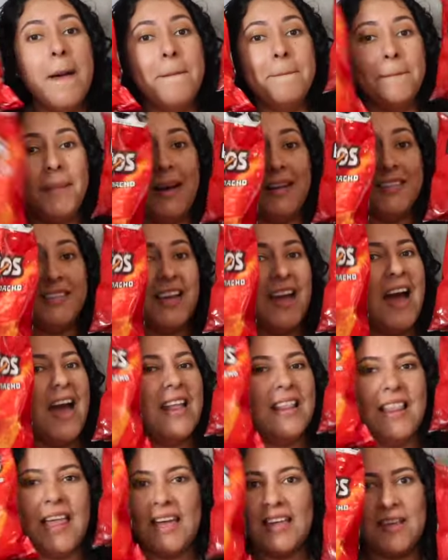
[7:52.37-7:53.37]
but I
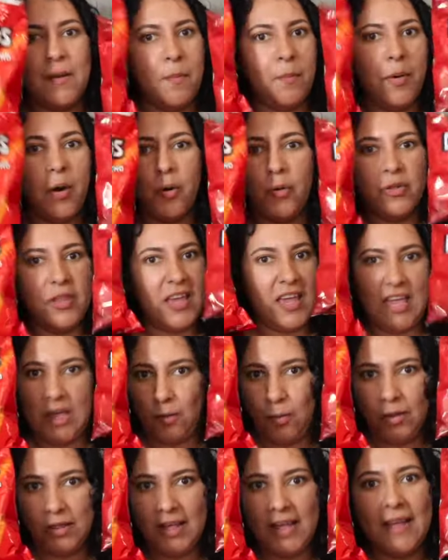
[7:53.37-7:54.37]
like them both
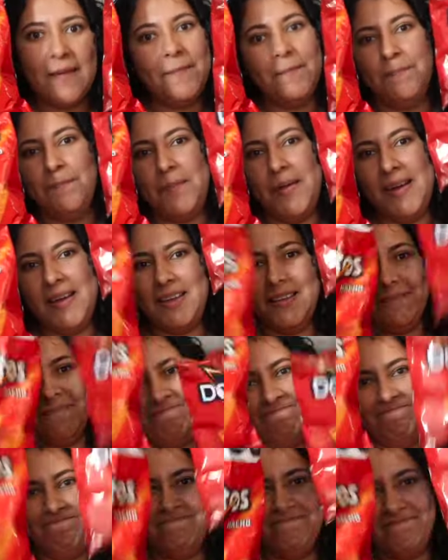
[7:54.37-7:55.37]
equally, but
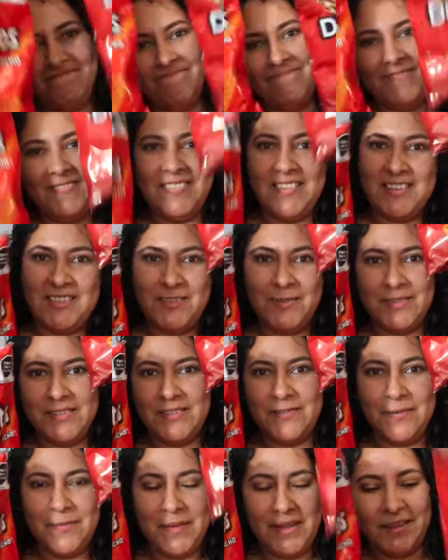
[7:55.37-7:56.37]
this
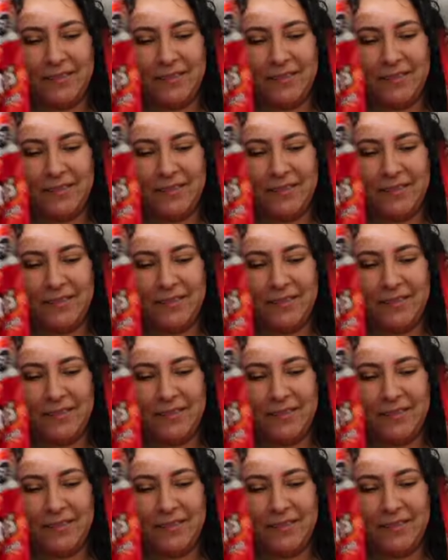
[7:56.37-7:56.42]
one's for me.